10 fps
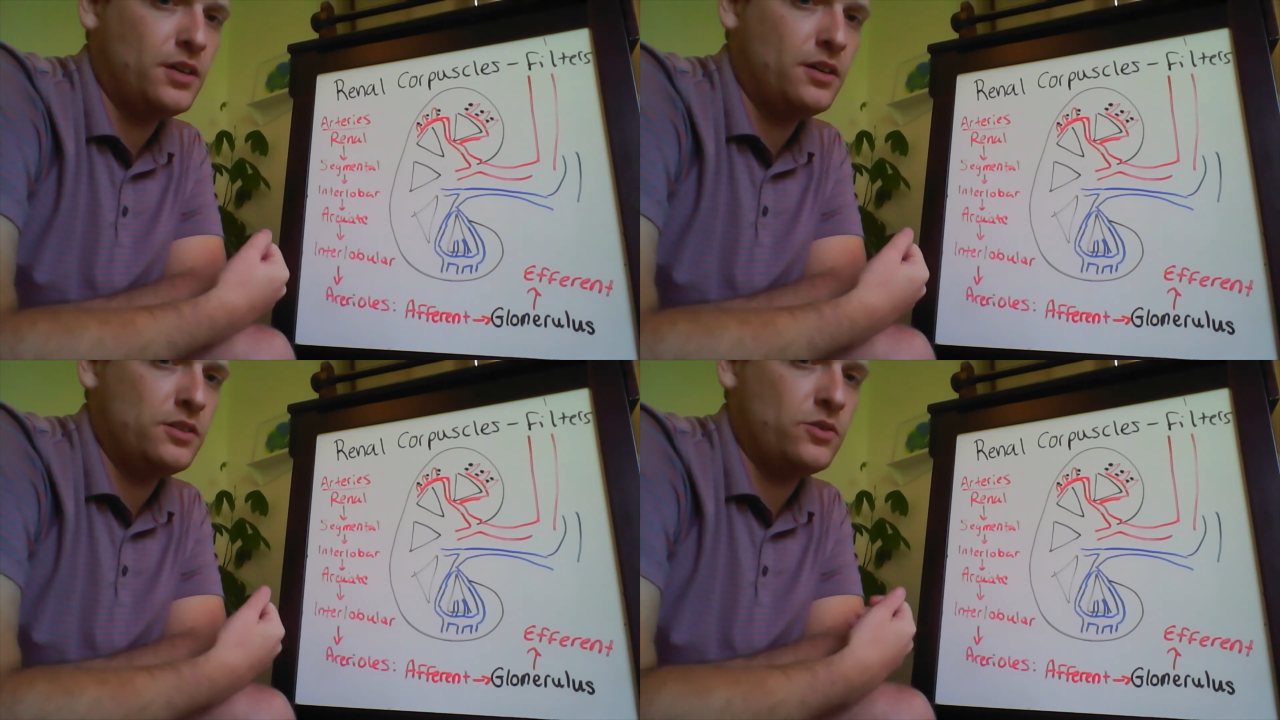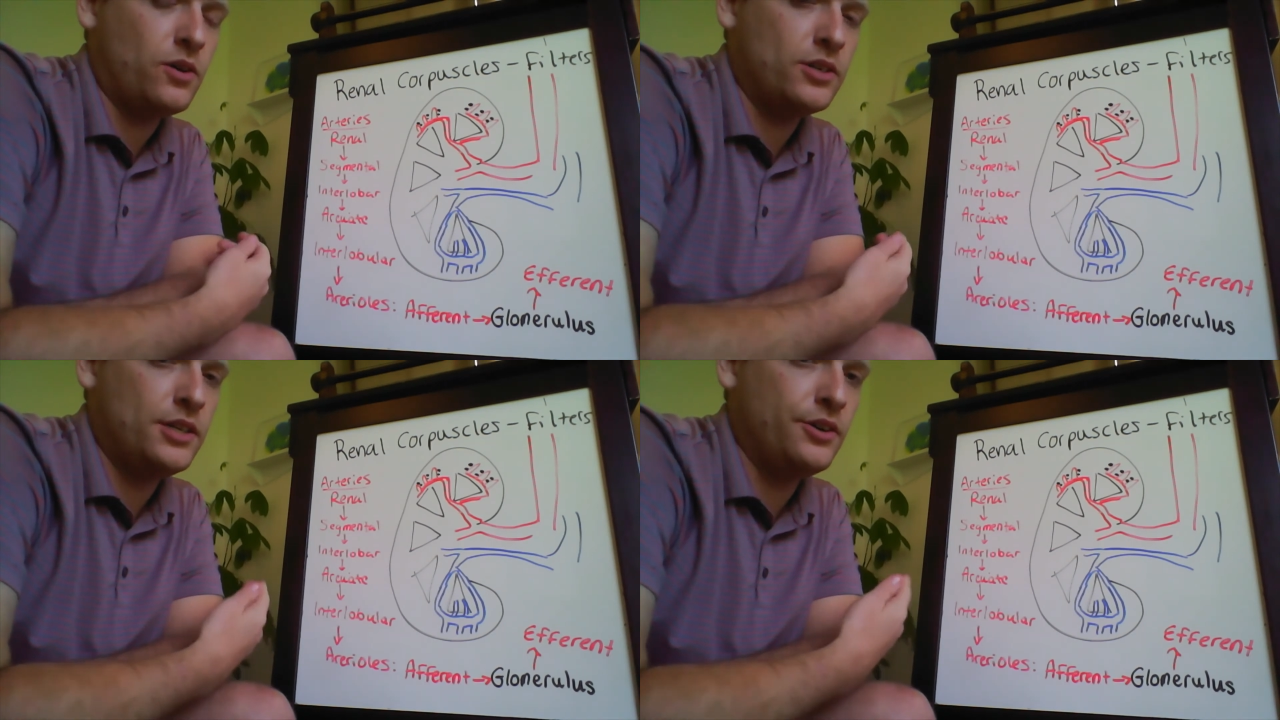So
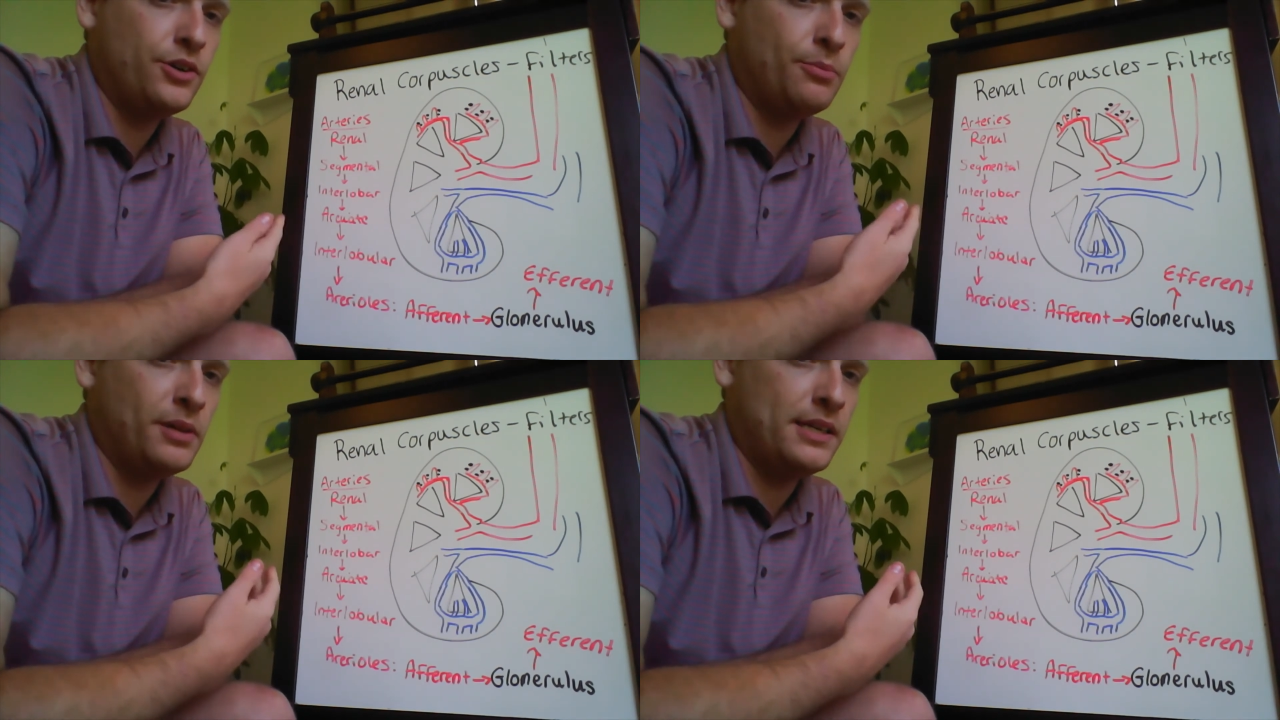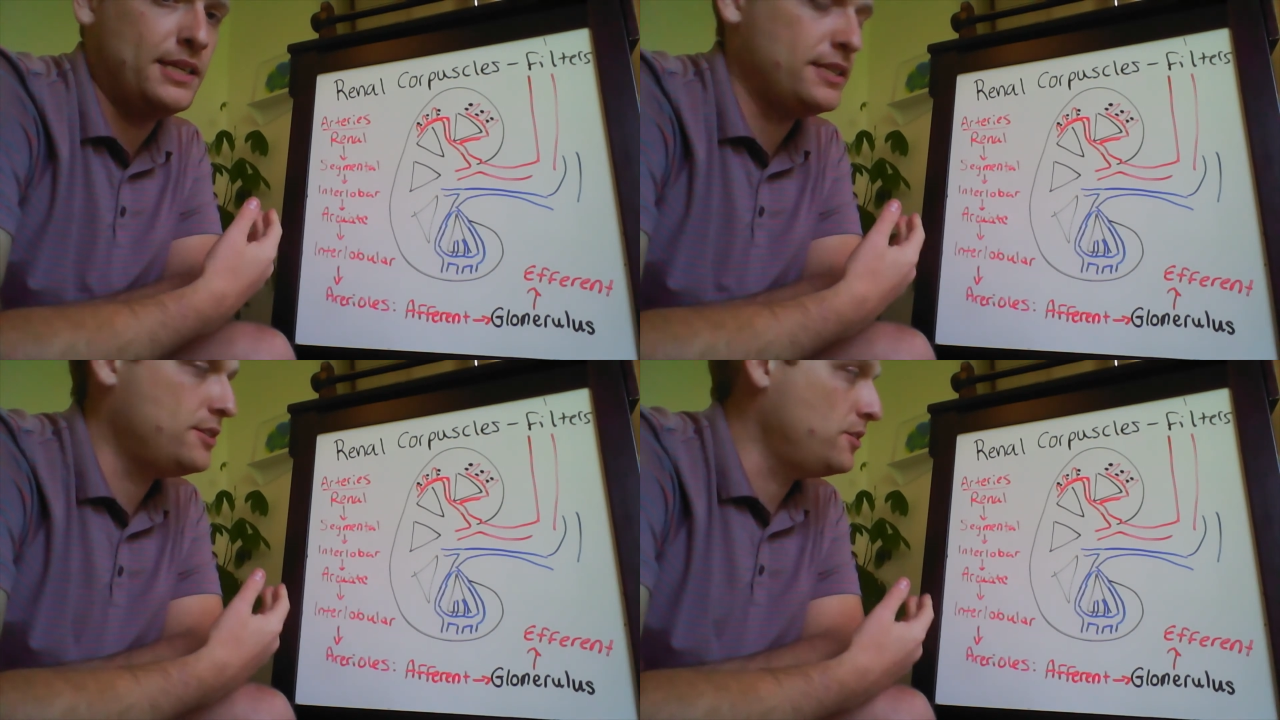arterial blood
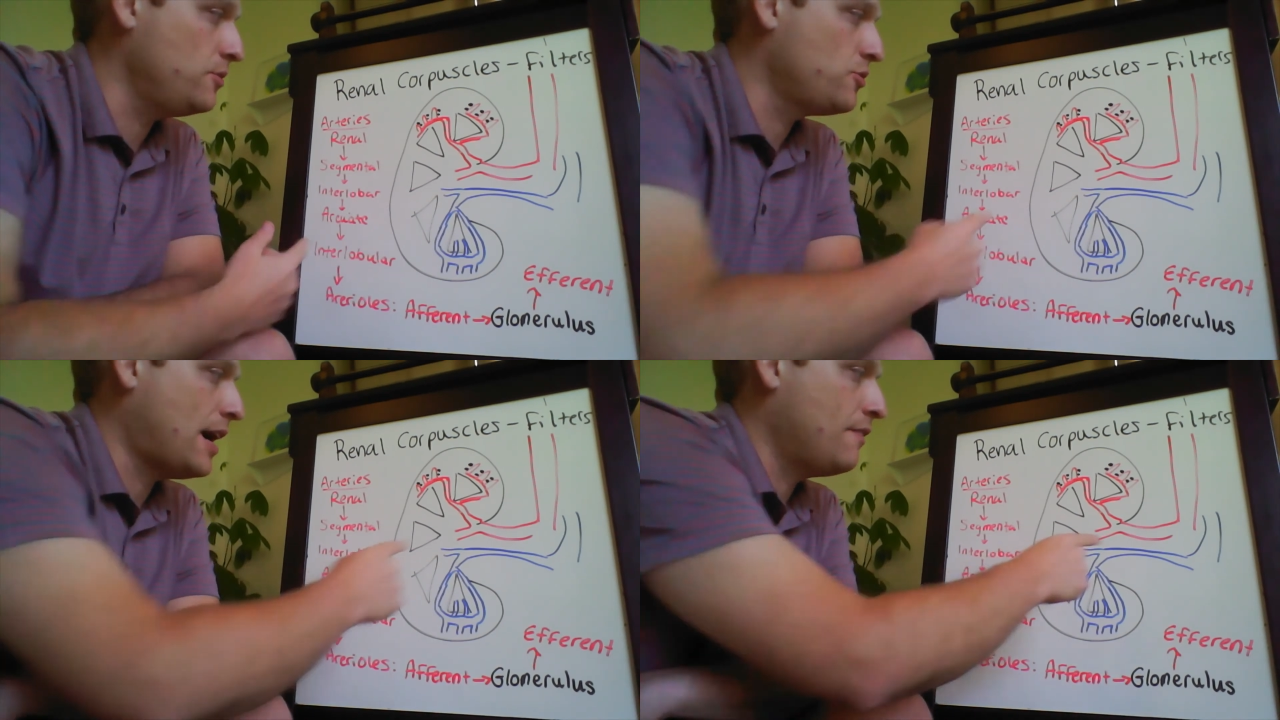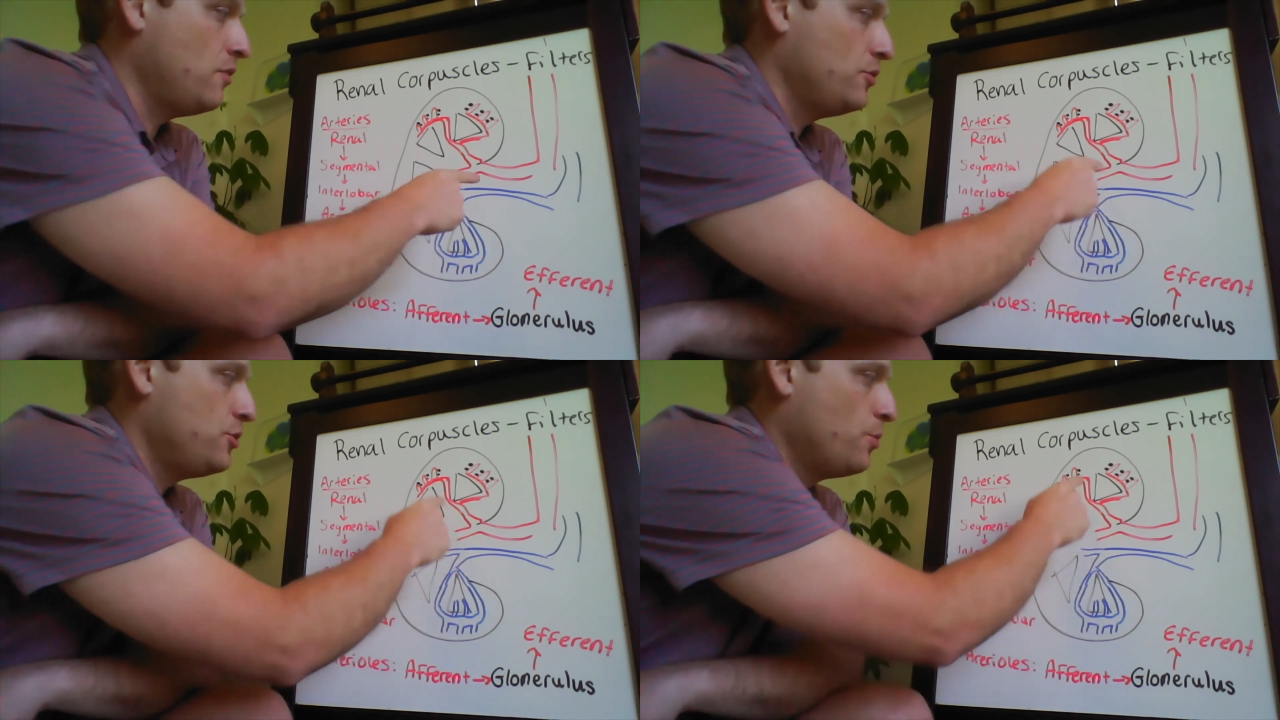needs to
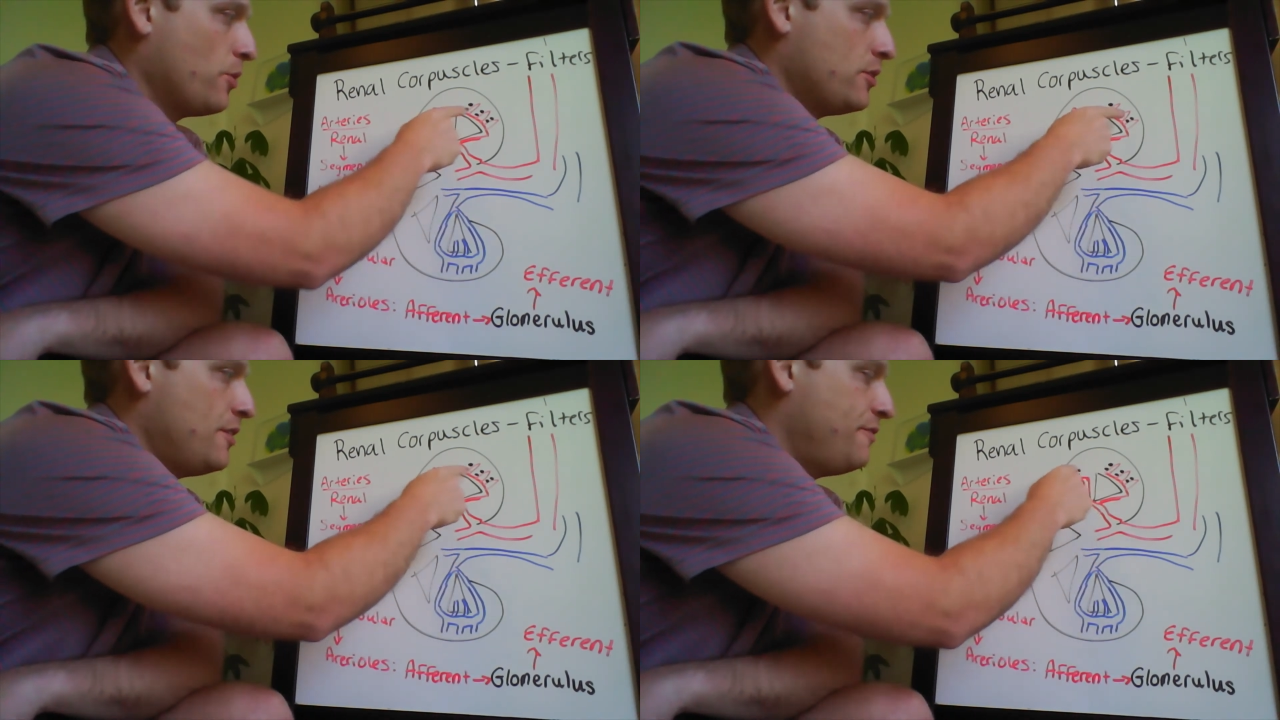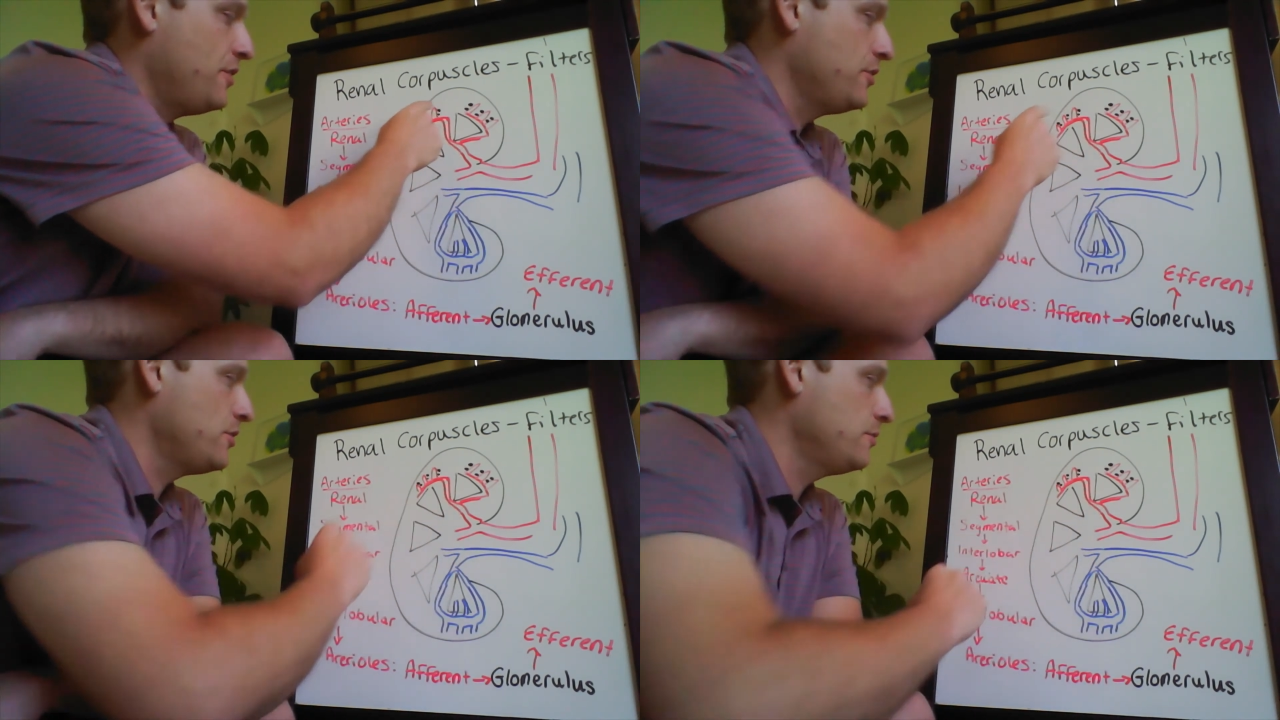travel toward the
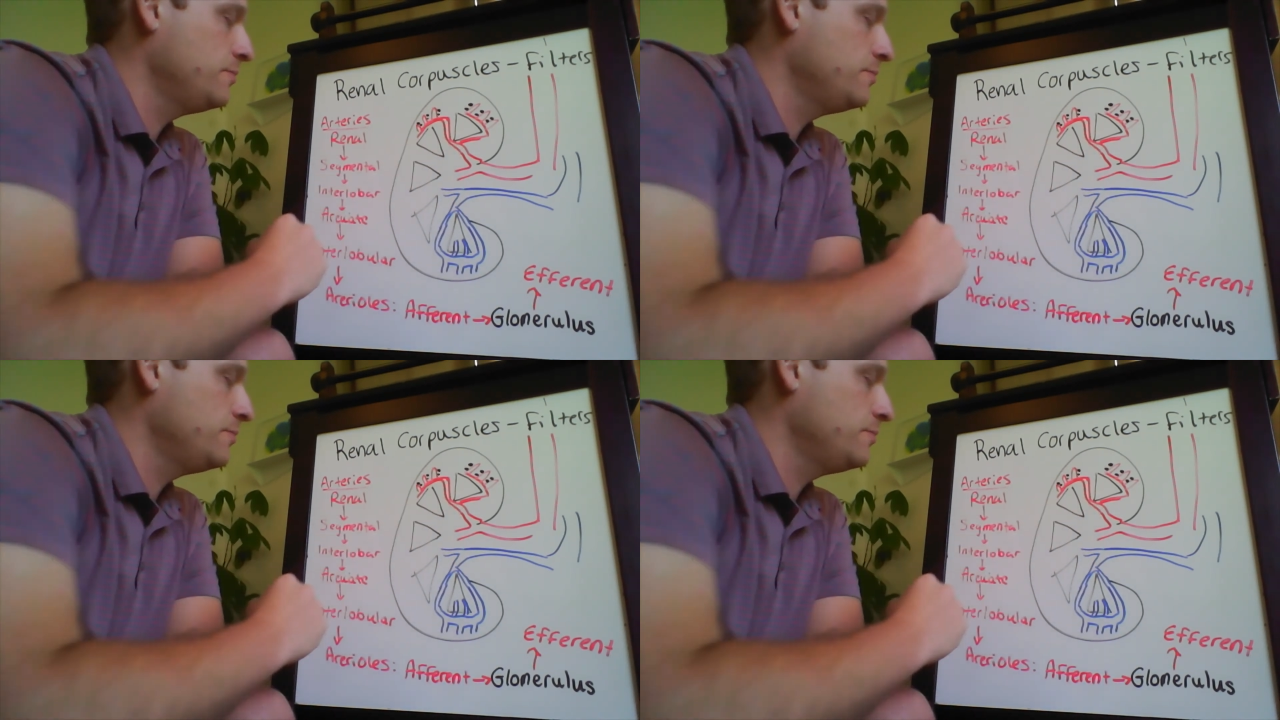filter.